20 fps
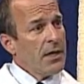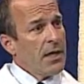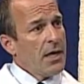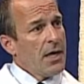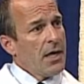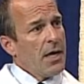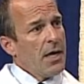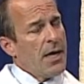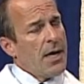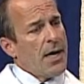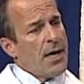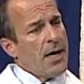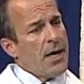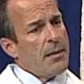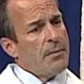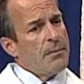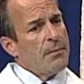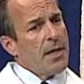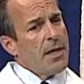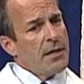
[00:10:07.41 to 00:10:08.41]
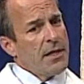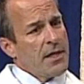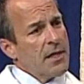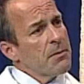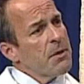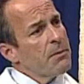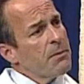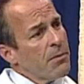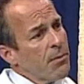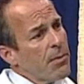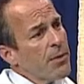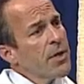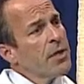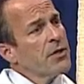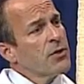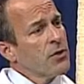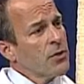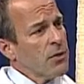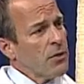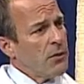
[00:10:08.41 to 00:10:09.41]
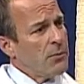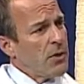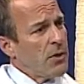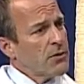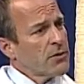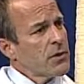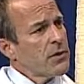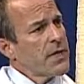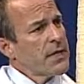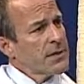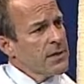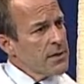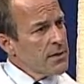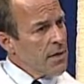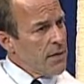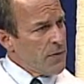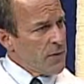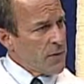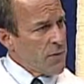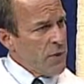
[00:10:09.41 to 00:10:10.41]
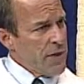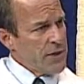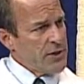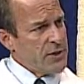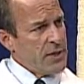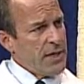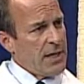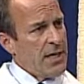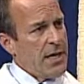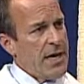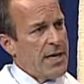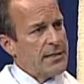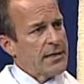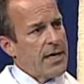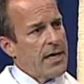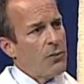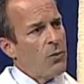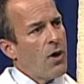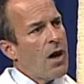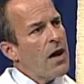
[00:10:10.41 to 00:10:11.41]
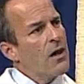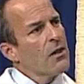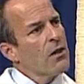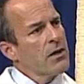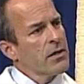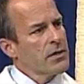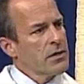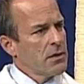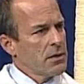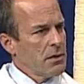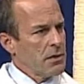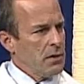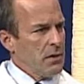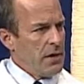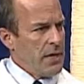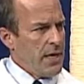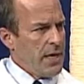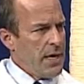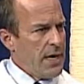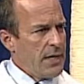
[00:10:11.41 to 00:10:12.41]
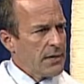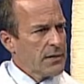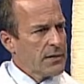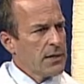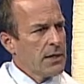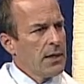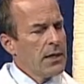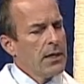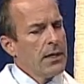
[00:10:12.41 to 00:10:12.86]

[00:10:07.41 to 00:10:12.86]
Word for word: Oh, um, and they can be pretty durable. So that's another question I get asked a lot. Well, how long is it going to last?